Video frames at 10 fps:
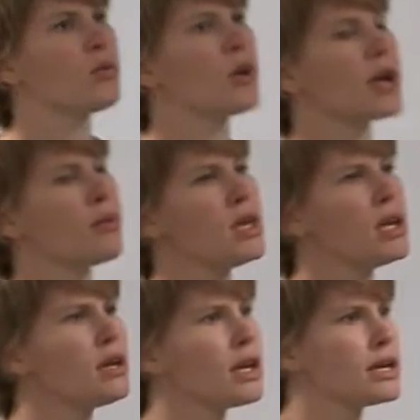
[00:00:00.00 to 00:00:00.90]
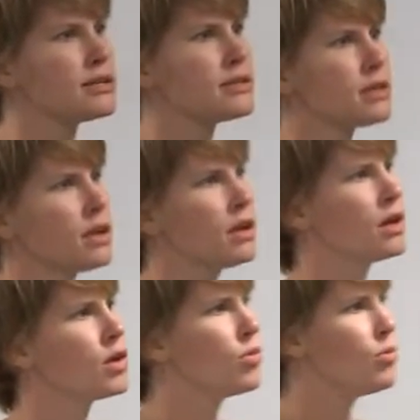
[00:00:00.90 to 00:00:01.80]
what I mean is
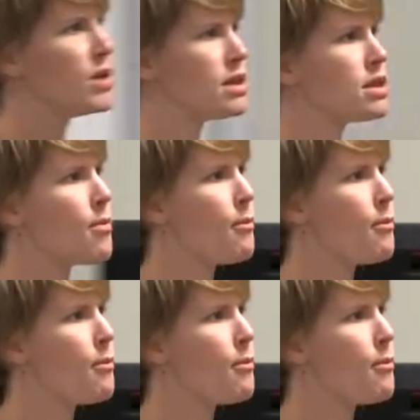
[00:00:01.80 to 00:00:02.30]
be the